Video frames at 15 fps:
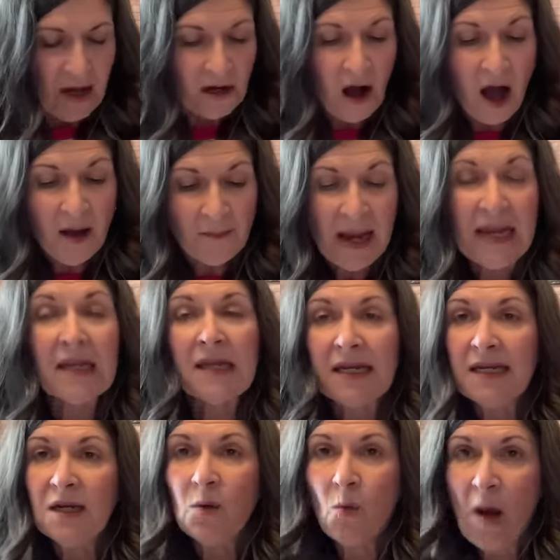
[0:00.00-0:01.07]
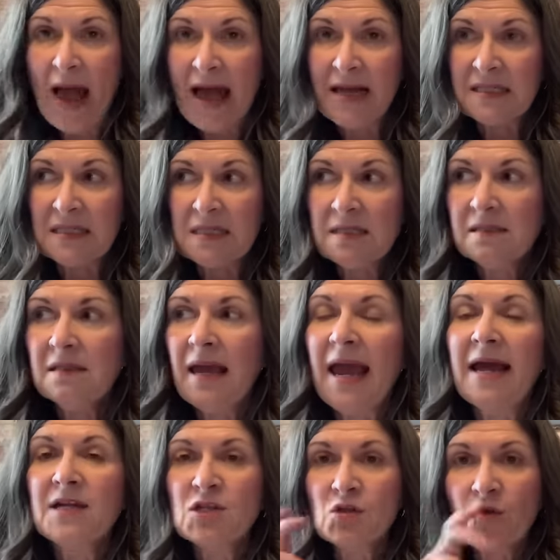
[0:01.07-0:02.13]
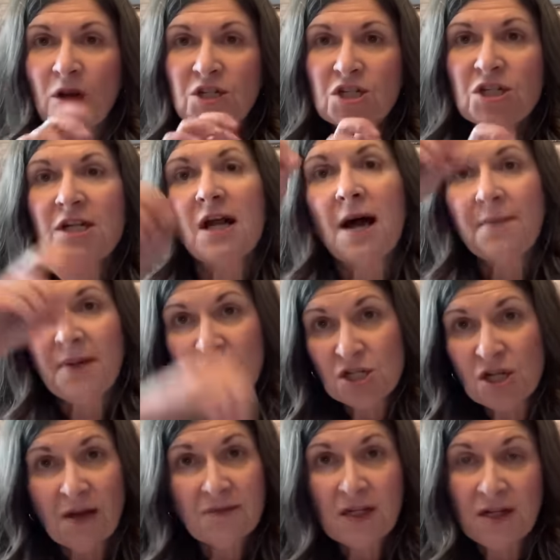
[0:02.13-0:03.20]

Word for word: got my linen wet and scrunched it up and shoved it